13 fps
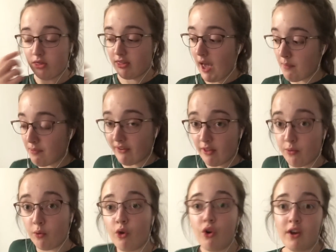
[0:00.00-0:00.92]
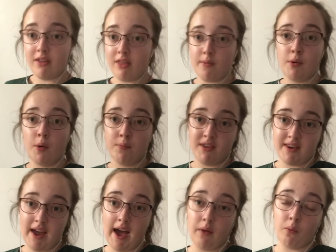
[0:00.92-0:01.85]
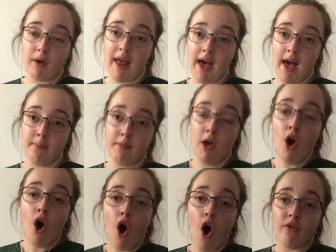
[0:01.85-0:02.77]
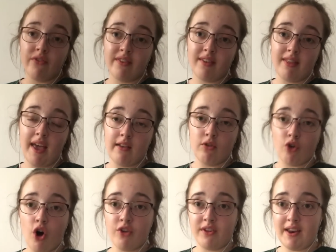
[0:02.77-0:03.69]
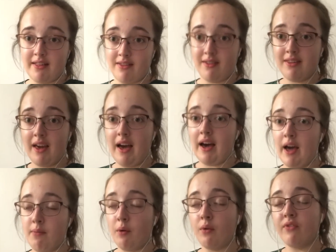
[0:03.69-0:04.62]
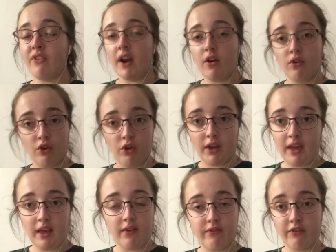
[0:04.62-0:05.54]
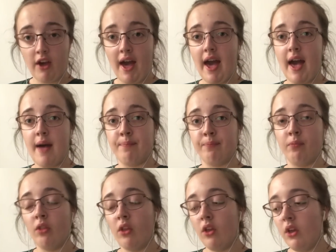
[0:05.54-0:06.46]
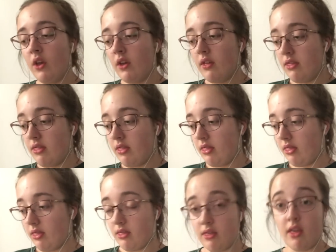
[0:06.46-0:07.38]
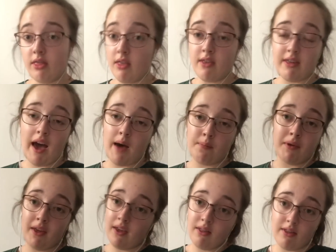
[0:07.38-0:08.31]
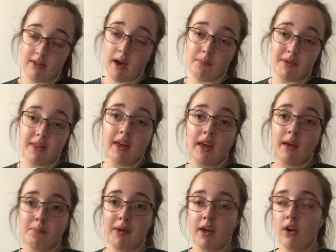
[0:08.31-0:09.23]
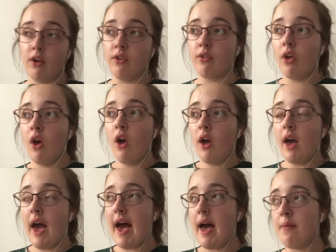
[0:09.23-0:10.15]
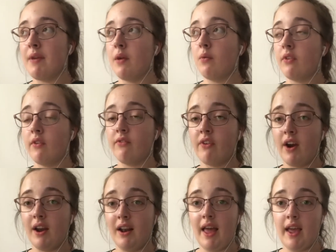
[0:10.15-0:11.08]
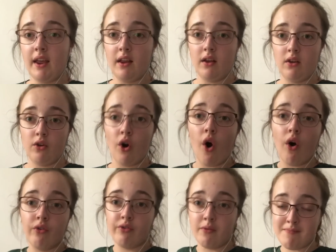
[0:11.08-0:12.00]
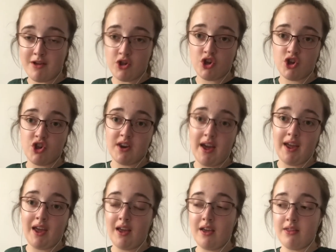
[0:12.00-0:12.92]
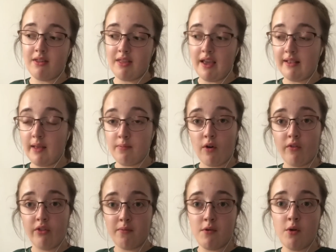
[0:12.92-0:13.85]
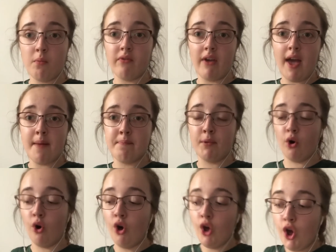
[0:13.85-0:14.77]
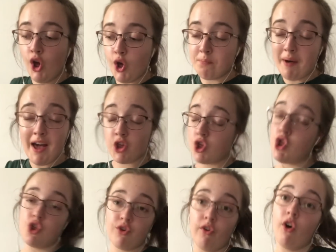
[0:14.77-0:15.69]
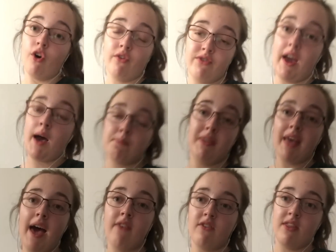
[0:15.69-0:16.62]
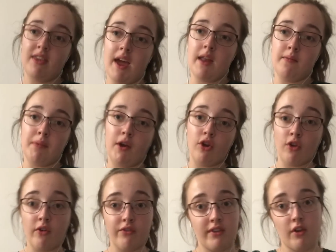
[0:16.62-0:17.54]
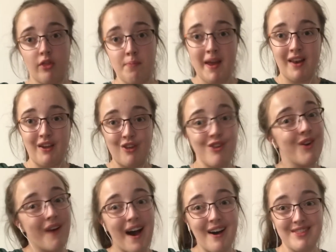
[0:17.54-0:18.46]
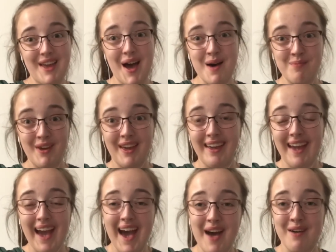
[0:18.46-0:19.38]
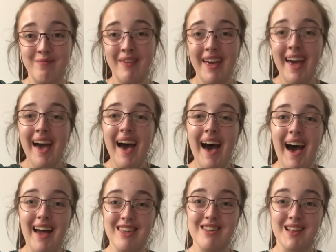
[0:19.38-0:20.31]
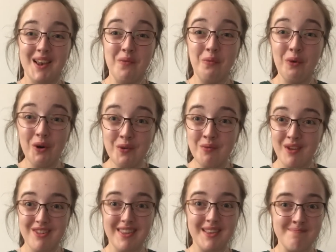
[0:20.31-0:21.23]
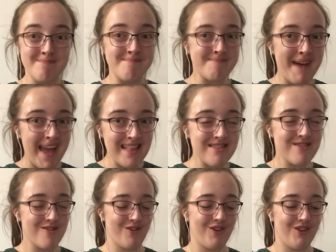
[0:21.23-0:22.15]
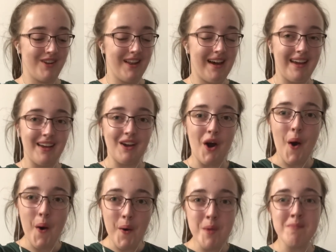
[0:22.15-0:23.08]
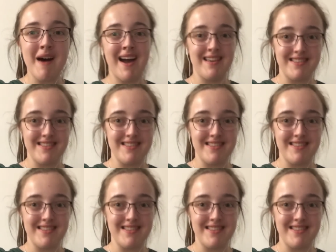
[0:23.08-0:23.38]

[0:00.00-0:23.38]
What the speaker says: Derby fans were gutted in the pub tonight when obviously they scored in added time. It was very unlucky for the Derby team, because it was a very late goal from Manchester United, and they seemed over the moon with it. But passion drove Derby there in the end, because obviously on the penalty shootout, Derby actually won, which is mental. Like, oh my